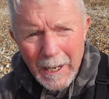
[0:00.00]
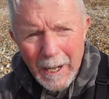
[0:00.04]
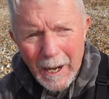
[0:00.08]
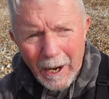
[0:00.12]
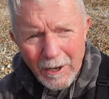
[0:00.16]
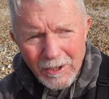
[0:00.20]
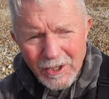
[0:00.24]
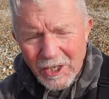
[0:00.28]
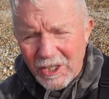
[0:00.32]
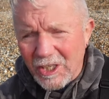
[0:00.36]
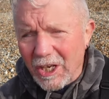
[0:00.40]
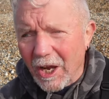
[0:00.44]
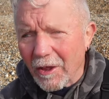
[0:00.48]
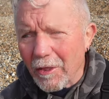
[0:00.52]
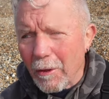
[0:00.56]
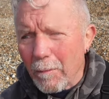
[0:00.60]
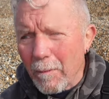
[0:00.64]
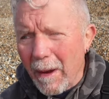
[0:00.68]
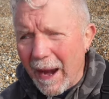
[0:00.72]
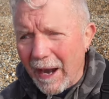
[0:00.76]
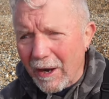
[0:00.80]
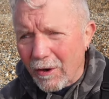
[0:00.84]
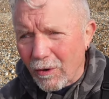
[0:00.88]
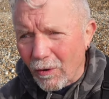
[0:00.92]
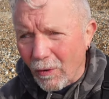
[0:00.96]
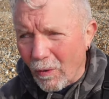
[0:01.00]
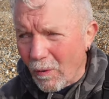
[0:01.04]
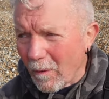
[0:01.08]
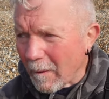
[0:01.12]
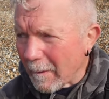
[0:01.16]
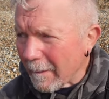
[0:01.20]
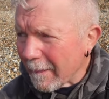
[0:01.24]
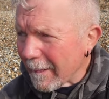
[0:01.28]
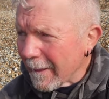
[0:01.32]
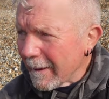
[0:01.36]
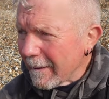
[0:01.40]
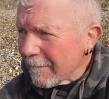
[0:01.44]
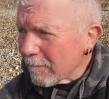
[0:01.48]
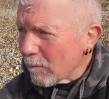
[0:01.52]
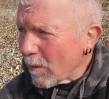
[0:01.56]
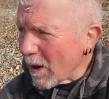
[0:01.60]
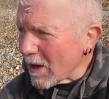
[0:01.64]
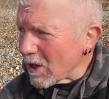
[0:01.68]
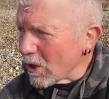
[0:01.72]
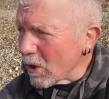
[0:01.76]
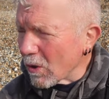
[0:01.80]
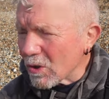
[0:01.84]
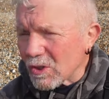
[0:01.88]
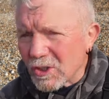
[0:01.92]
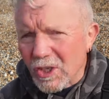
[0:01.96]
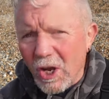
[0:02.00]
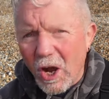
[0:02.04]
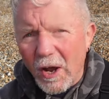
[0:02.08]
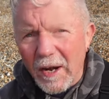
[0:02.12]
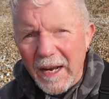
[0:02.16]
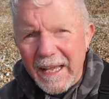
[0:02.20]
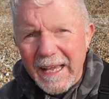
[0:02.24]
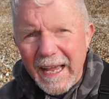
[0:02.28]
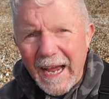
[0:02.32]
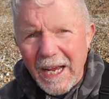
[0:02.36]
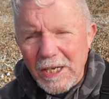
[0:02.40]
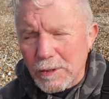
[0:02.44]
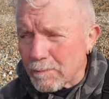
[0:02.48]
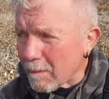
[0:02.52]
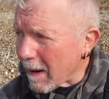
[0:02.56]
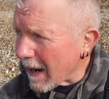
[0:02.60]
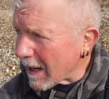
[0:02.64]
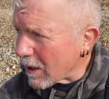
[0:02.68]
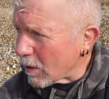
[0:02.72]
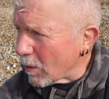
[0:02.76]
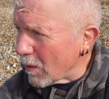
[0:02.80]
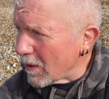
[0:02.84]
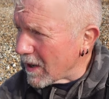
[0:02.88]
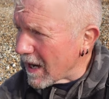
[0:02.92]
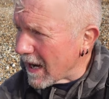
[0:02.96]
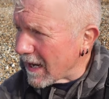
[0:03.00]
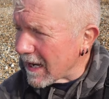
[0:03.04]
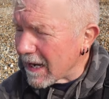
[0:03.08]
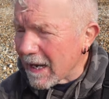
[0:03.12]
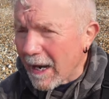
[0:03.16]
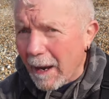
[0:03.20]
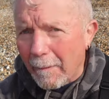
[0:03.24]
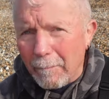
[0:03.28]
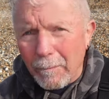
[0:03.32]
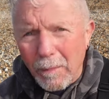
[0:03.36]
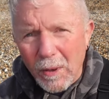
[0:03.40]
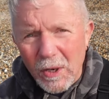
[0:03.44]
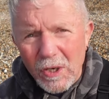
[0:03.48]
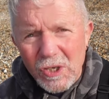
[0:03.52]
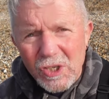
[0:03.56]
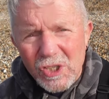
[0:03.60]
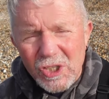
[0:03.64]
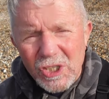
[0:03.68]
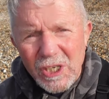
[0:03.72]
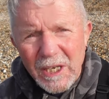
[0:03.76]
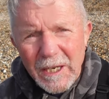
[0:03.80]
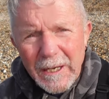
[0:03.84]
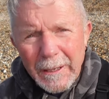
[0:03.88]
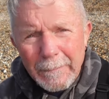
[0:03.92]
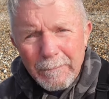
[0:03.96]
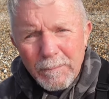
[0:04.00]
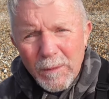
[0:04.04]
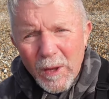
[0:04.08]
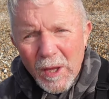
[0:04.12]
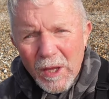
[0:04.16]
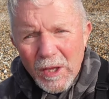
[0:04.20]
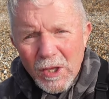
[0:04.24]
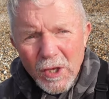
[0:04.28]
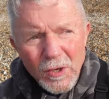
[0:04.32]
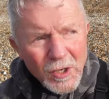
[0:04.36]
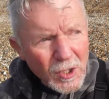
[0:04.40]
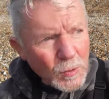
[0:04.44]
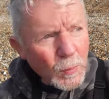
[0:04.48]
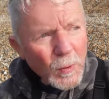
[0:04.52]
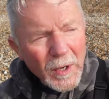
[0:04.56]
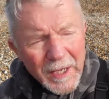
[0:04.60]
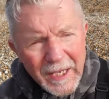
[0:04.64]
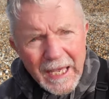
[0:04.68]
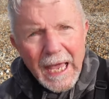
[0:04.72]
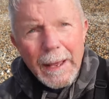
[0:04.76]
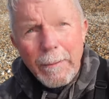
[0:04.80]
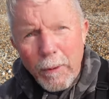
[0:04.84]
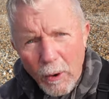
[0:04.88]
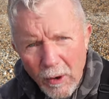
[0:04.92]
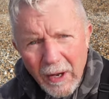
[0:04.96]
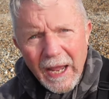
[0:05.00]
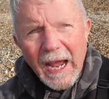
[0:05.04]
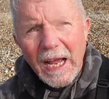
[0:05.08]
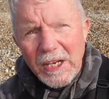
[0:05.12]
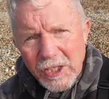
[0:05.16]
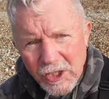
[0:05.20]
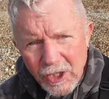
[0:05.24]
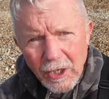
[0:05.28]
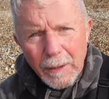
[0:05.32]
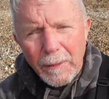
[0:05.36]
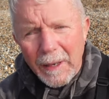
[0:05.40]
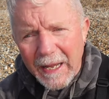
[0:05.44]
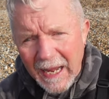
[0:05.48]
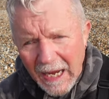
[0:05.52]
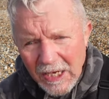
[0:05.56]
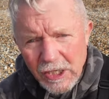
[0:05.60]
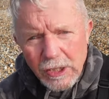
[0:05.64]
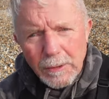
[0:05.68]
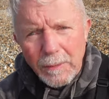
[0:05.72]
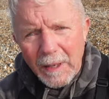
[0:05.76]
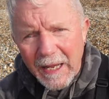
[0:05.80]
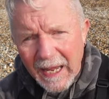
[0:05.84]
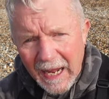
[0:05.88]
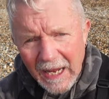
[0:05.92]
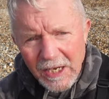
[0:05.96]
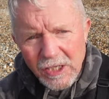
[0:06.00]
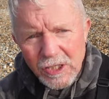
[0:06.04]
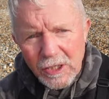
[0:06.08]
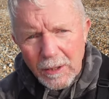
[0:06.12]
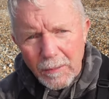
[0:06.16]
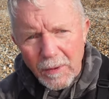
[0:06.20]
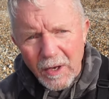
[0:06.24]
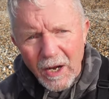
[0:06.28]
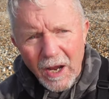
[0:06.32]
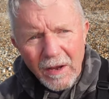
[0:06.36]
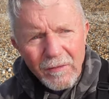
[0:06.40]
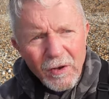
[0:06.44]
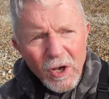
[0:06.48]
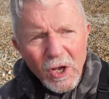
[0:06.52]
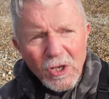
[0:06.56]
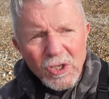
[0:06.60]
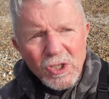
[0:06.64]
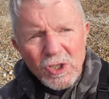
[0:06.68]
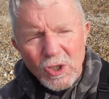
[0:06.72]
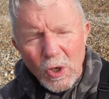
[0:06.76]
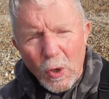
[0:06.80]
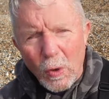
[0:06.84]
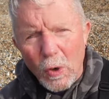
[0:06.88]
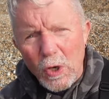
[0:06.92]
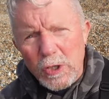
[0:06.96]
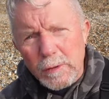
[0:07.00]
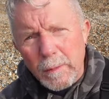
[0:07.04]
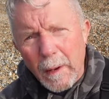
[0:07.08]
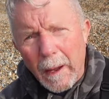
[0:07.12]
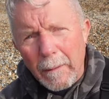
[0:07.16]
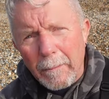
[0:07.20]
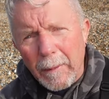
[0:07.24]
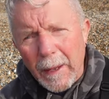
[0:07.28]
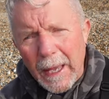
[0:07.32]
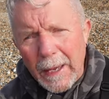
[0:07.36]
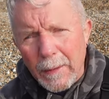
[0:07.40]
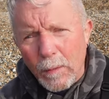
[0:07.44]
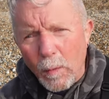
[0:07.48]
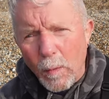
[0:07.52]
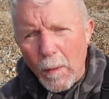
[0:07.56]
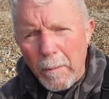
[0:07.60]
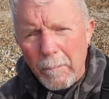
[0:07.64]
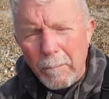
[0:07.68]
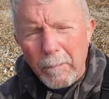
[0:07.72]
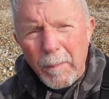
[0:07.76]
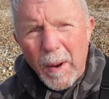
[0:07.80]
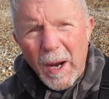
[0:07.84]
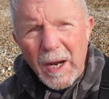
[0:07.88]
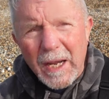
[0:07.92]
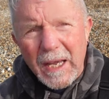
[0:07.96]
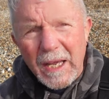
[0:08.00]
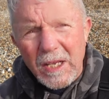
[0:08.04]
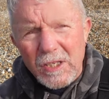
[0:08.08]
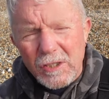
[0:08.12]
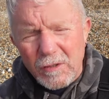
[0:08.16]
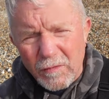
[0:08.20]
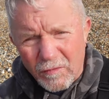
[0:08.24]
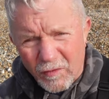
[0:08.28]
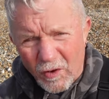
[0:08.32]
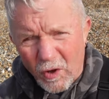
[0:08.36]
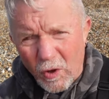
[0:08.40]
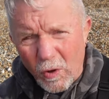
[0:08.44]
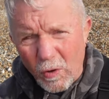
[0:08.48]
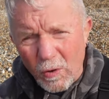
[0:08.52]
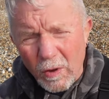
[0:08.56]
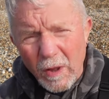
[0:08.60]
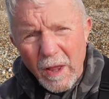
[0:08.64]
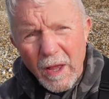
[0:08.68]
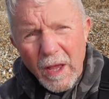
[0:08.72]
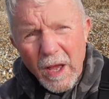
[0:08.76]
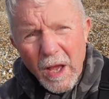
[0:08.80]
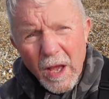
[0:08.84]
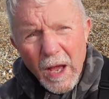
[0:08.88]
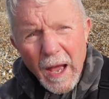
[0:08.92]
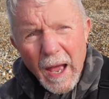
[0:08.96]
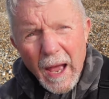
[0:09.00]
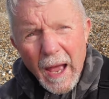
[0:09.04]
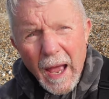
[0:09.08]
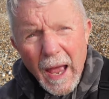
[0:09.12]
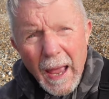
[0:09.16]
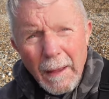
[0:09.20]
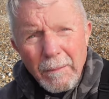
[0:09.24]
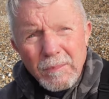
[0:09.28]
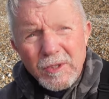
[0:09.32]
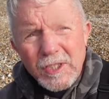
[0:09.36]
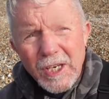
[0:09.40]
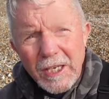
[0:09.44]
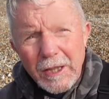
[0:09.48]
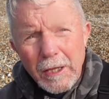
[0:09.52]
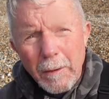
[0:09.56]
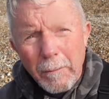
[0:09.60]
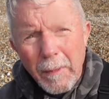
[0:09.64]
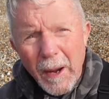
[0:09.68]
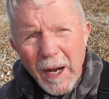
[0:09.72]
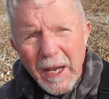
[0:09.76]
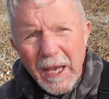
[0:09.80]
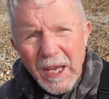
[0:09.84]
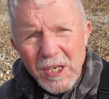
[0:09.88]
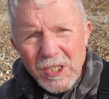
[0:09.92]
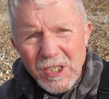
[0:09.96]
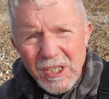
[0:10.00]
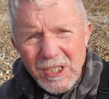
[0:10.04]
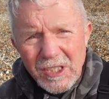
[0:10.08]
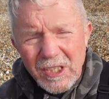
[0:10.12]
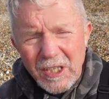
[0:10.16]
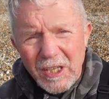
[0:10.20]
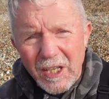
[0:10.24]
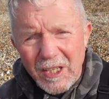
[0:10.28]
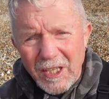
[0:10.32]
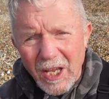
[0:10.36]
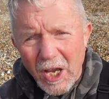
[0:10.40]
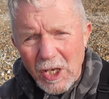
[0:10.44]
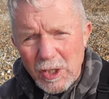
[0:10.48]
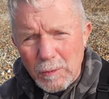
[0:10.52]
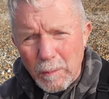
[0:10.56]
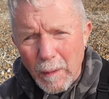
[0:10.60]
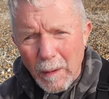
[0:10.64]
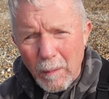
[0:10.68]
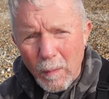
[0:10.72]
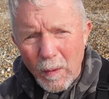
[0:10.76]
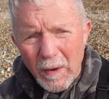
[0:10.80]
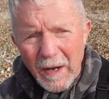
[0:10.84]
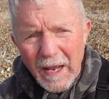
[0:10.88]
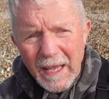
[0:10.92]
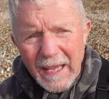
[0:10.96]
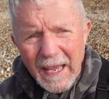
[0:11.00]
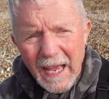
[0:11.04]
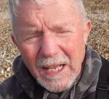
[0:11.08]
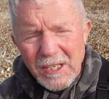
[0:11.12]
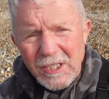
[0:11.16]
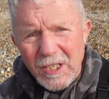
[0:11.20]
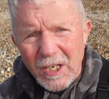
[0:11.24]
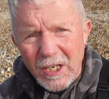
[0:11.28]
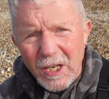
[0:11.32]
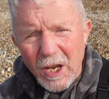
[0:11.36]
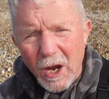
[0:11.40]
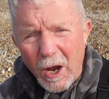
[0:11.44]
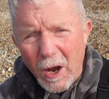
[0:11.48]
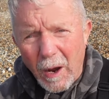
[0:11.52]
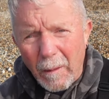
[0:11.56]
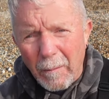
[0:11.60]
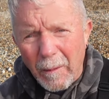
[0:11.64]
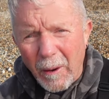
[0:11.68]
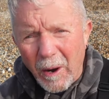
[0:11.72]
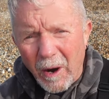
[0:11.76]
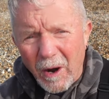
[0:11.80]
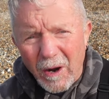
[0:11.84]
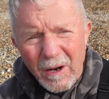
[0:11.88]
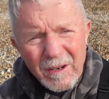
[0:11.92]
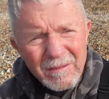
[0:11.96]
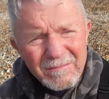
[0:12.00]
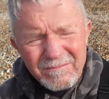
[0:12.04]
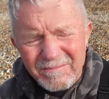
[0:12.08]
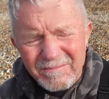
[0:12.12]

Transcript: you know, just like the mackerel when you're starting to catch mackerel in any numbers, you just want to keep on catching them and catching them and catching them. And I've heard stories about people with buckets full, emptying the buckets into the dustbin when they get to the car park.